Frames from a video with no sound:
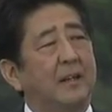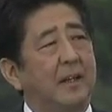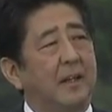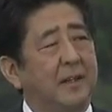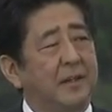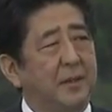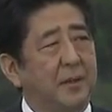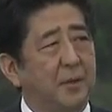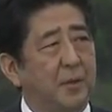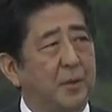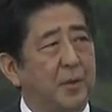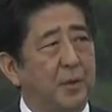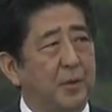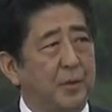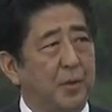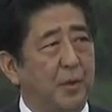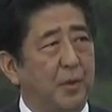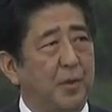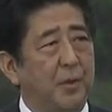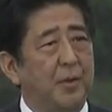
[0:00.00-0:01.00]
These are the
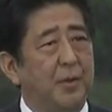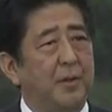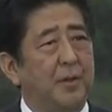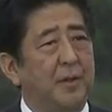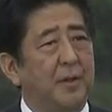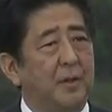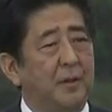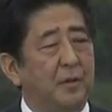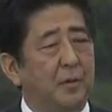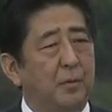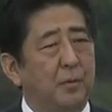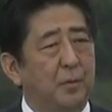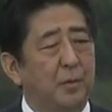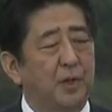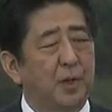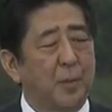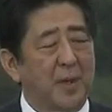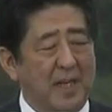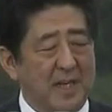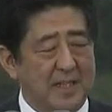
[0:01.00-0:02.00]
words of
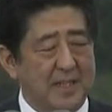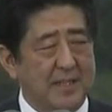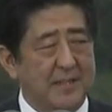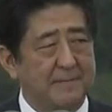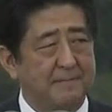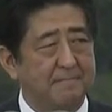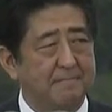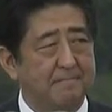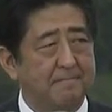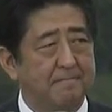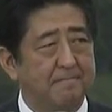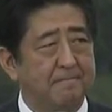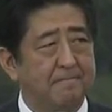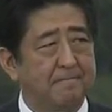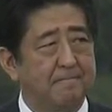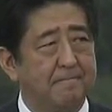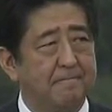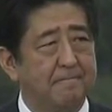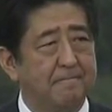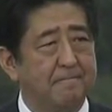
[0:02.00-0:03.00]
President Abraham
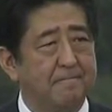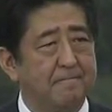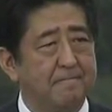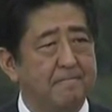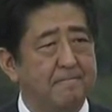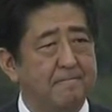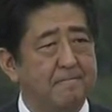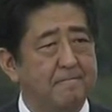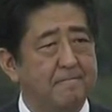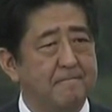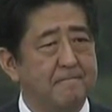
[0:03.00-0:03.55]
Lincoln.